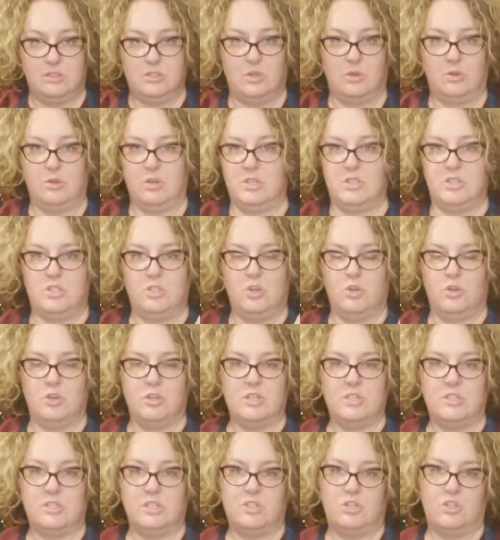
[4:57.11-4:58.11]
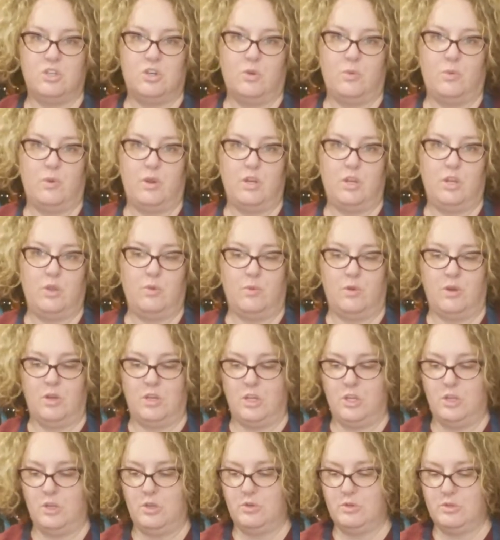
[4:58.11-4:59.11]
So it's your decision on what you want
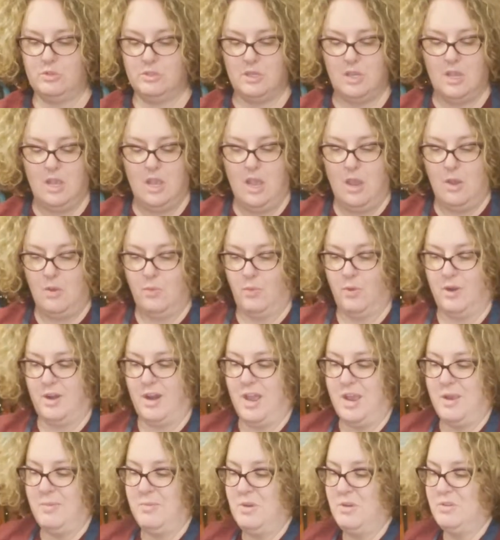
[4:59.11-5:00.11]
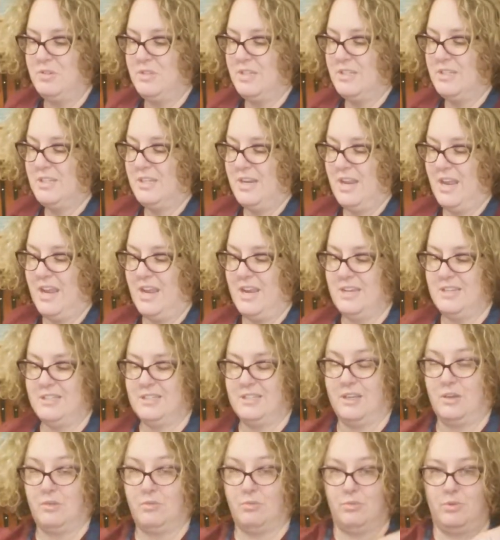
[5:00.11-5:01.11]
to use. What I'm using today is
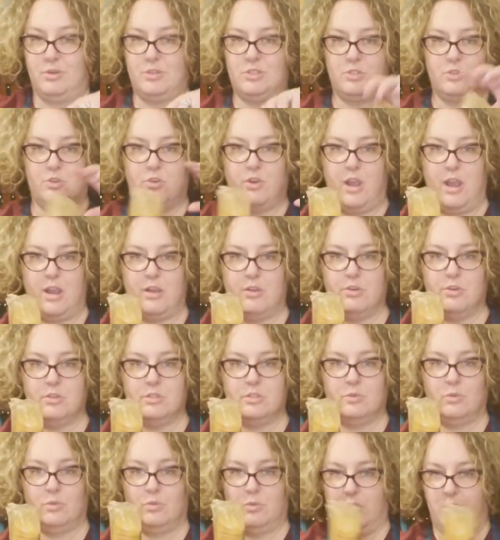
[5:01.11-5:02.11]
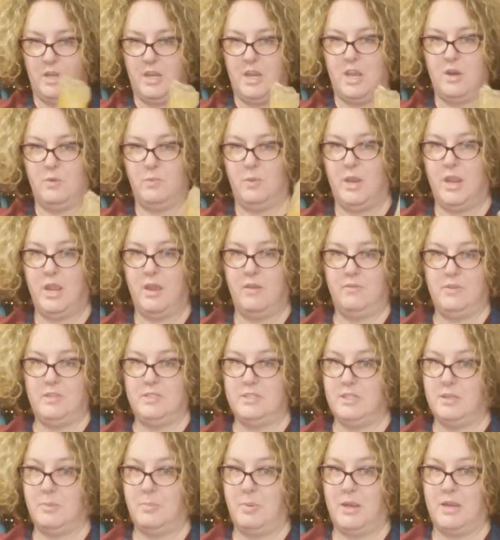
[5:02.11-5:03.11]
like Ritz crackers. Again, we have
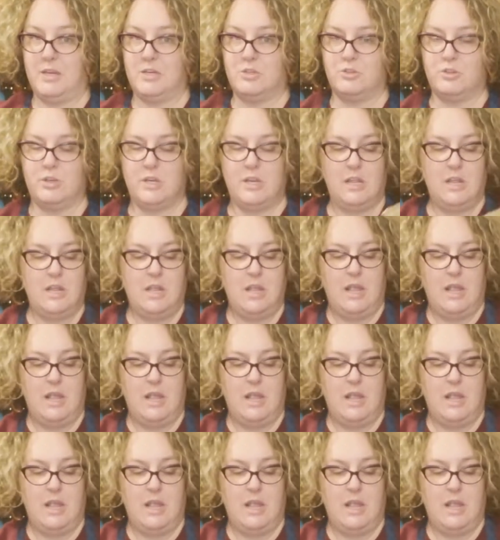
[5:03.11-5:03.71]
these in the pantry.